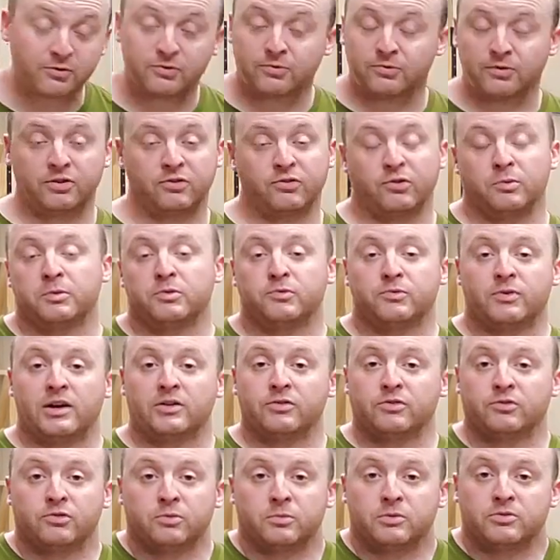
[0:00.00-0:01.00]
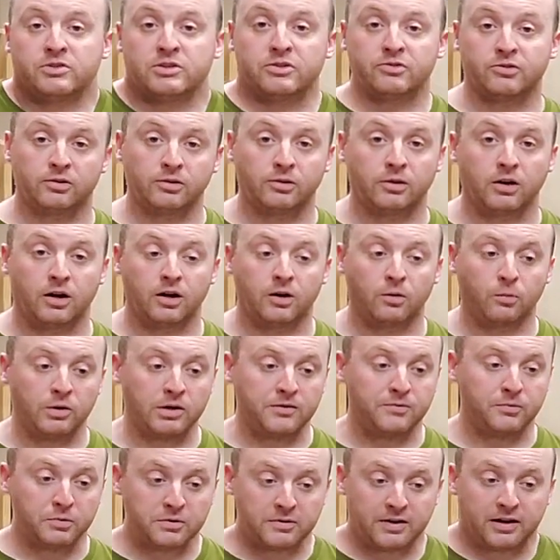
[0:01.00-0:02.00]
It's so much faster, so much easier.
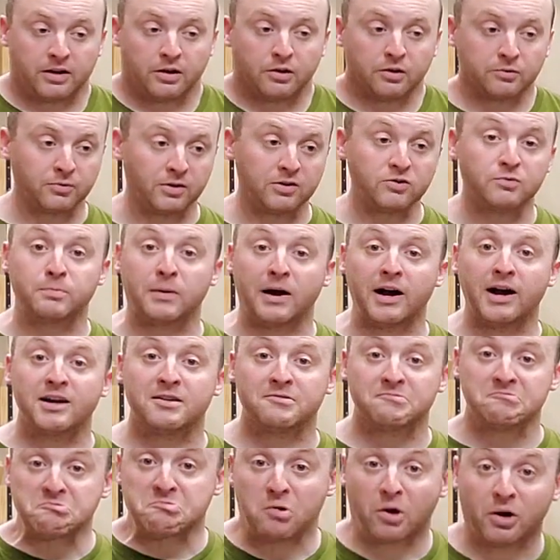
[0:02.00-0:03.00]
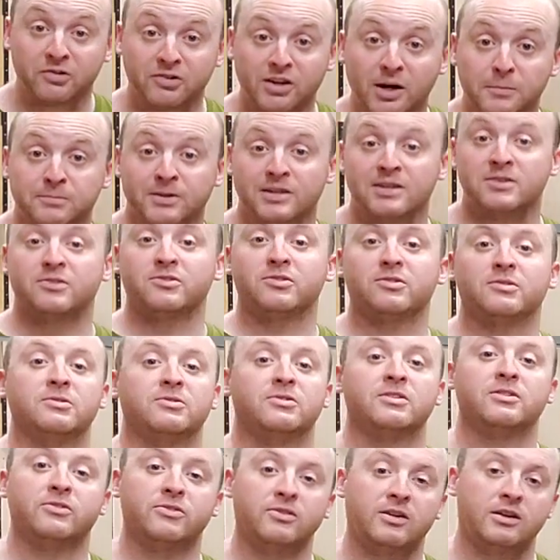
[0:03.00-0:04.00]
We've had other friends buy hardtop
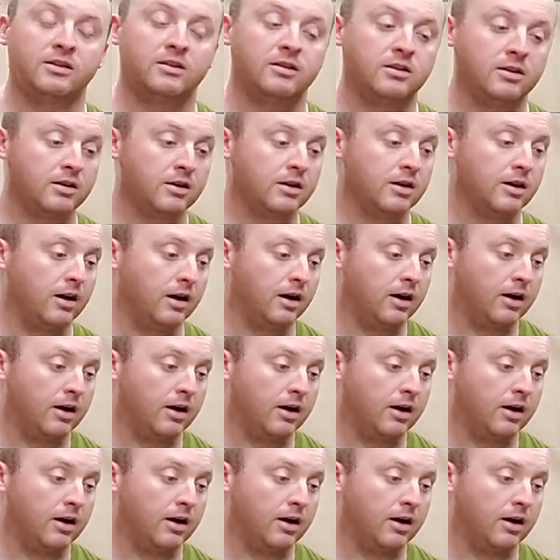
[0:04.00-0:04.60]
tents since then.